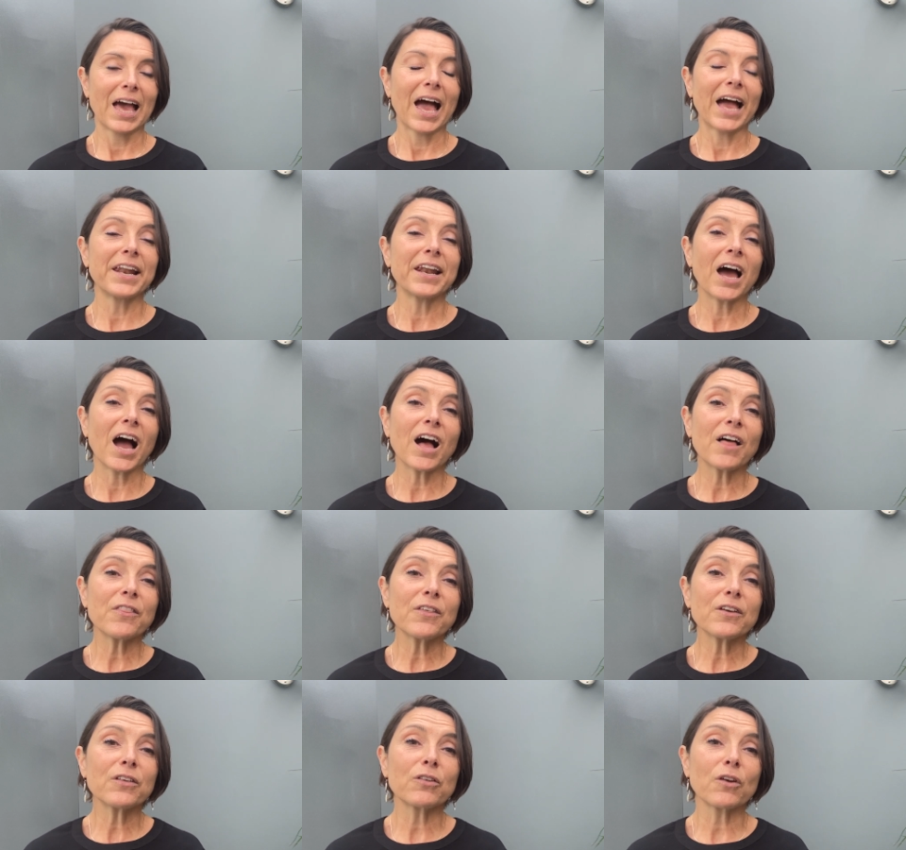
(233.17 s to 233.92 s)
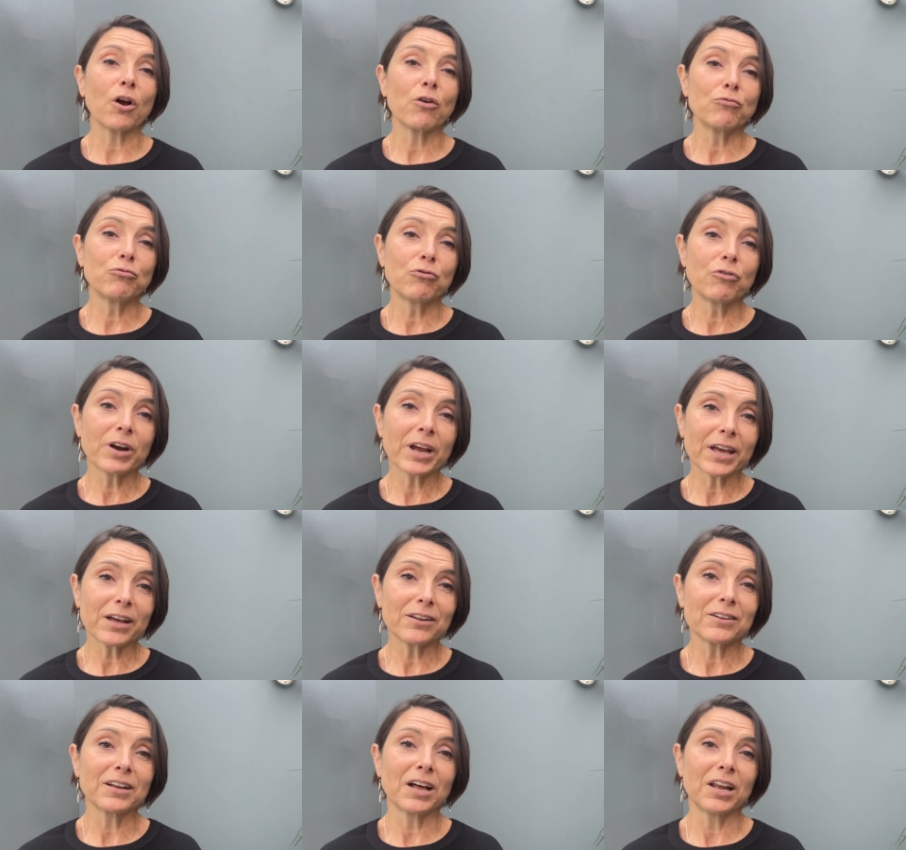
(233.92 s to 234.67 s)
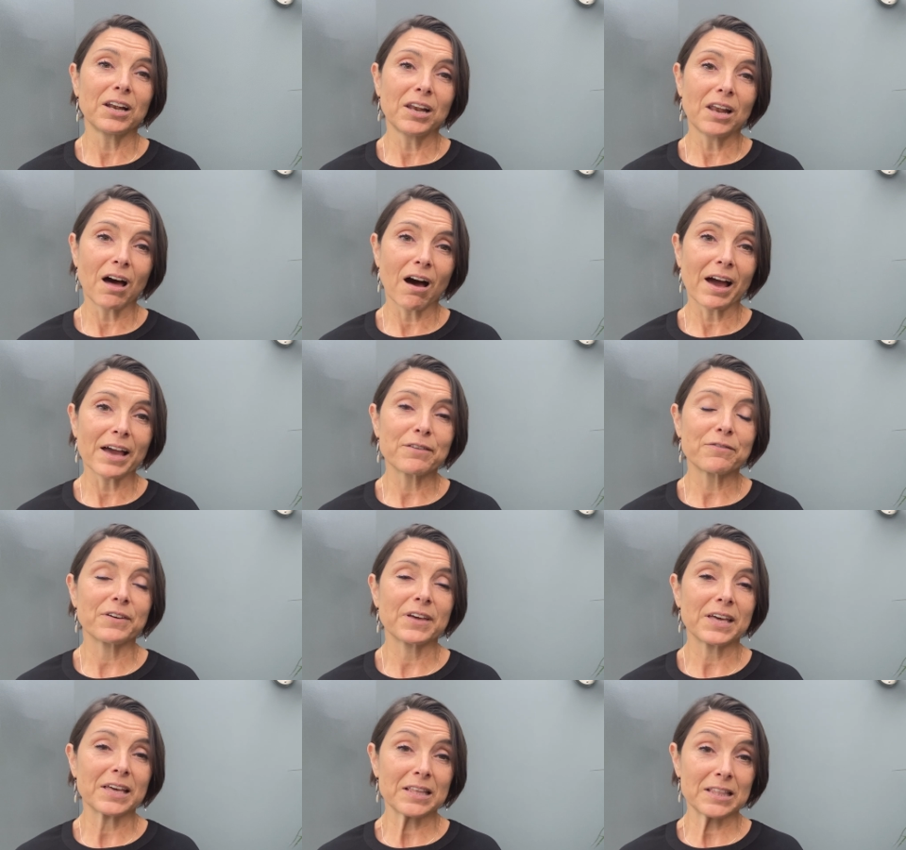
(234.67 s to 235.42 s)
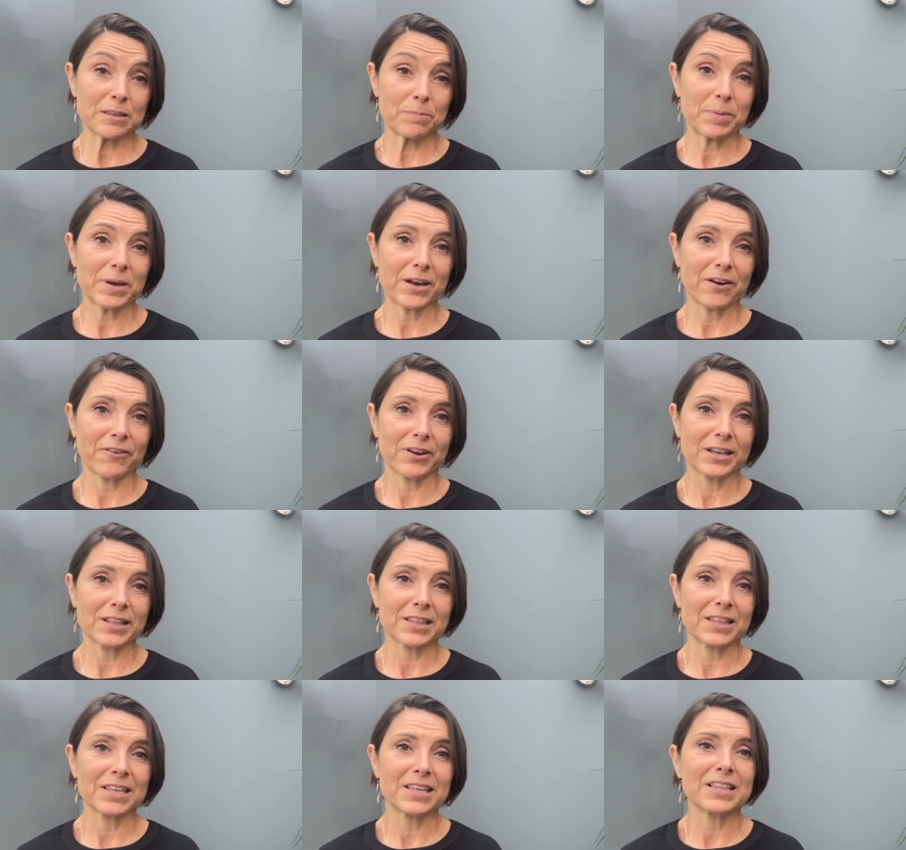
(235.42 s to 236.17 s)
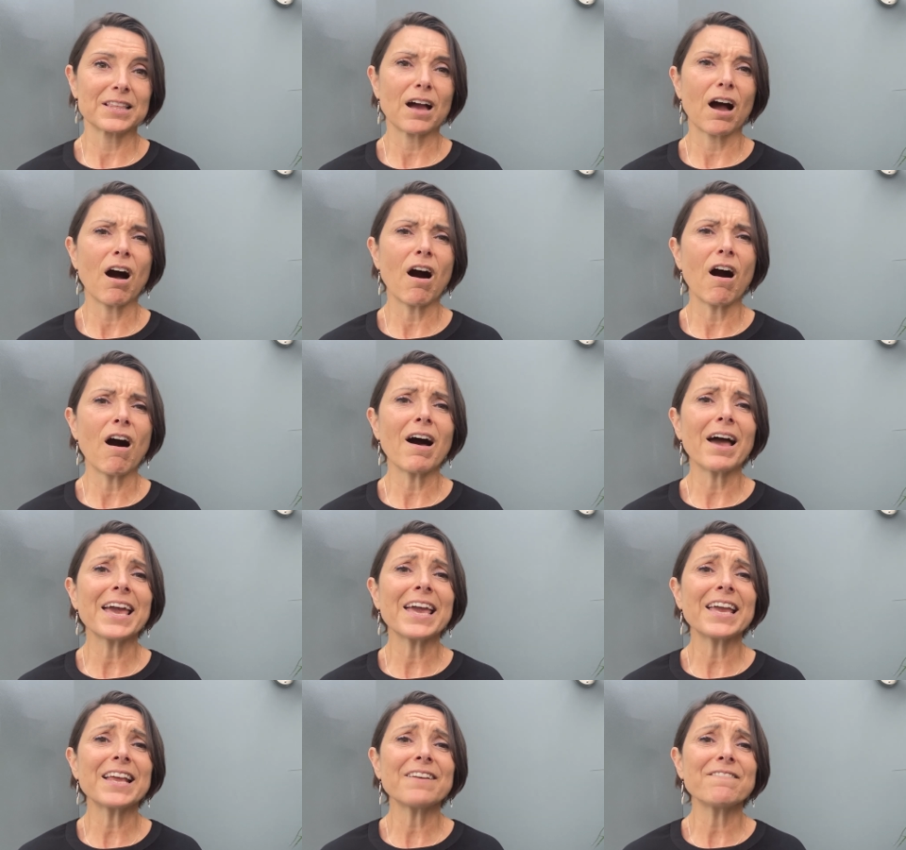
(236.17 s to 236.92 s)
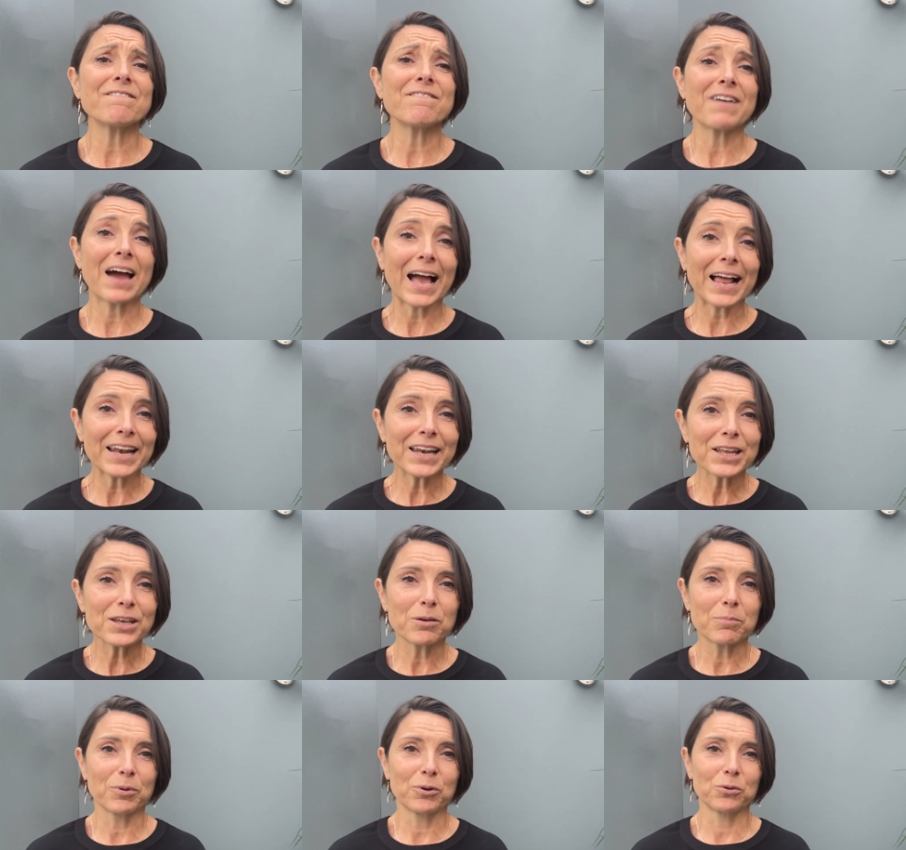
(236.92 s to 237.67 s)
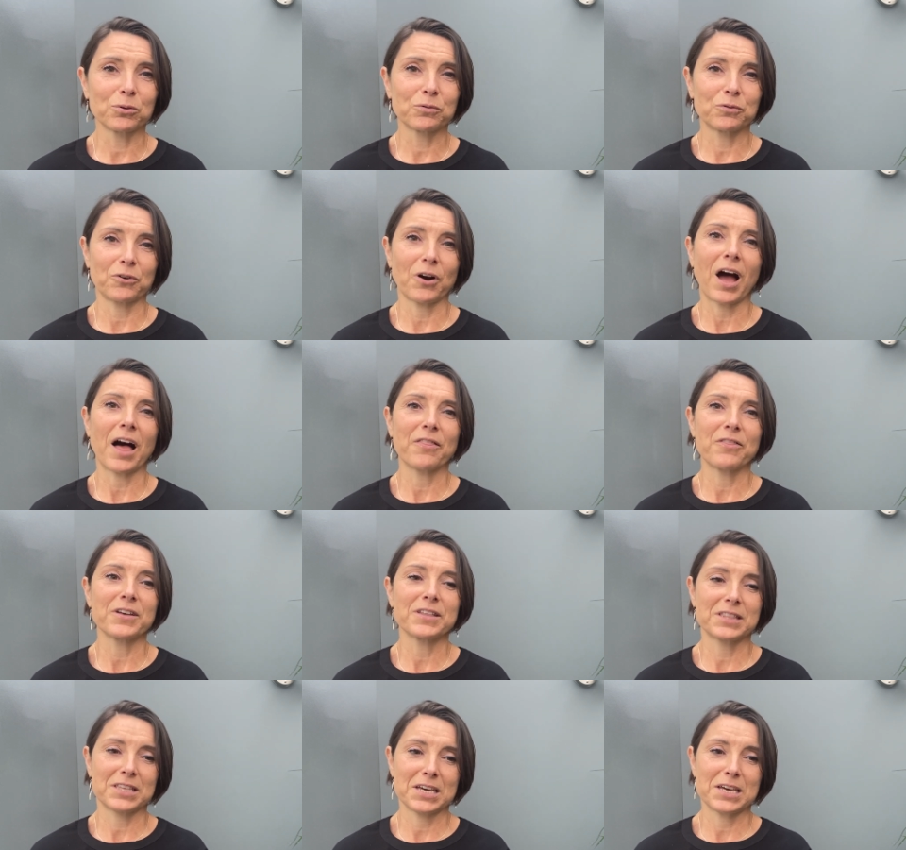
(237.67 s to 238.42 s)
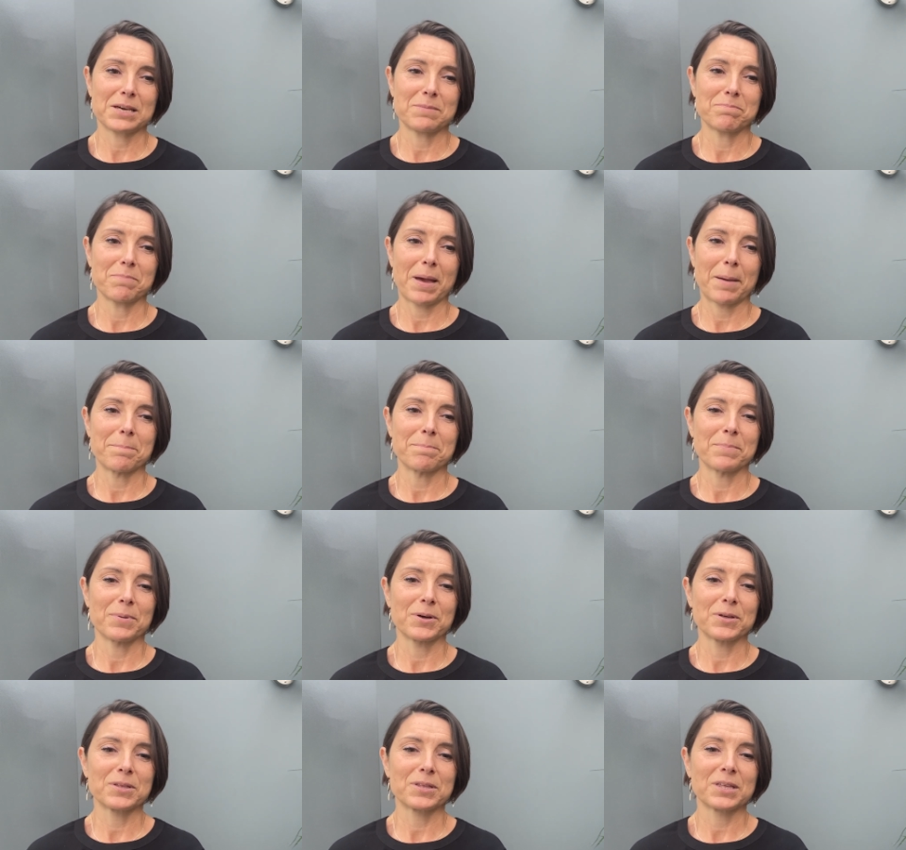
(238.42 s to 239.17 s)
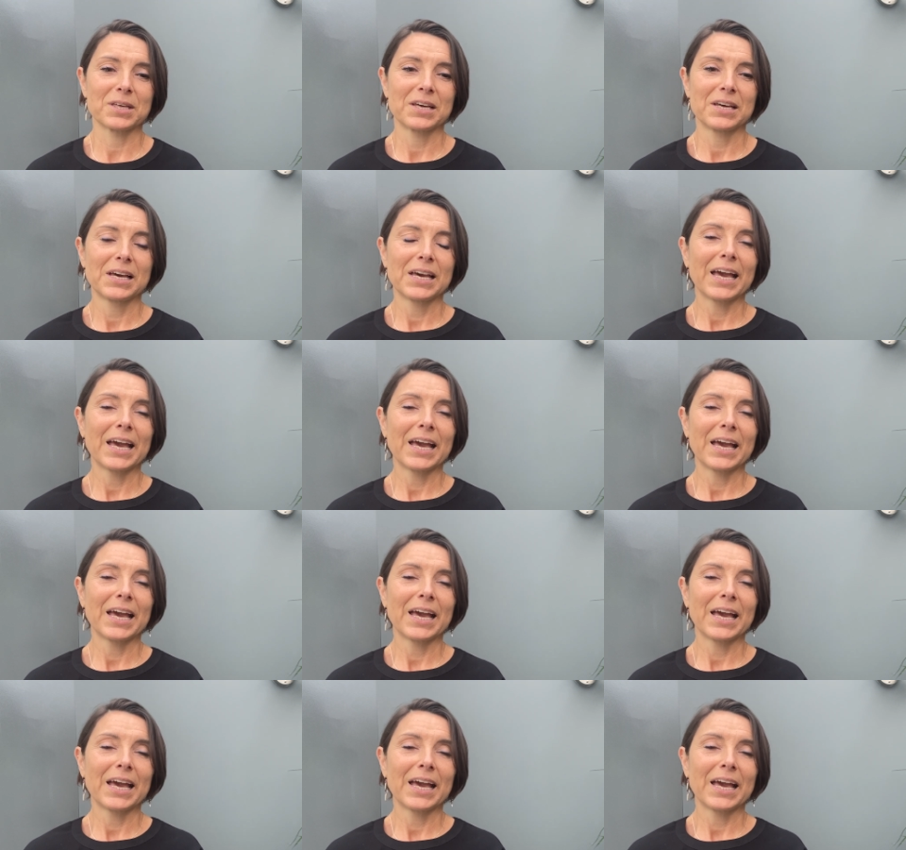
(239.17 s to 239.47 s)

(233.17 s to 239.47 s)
And others' real life experiences are invaluable for other team members.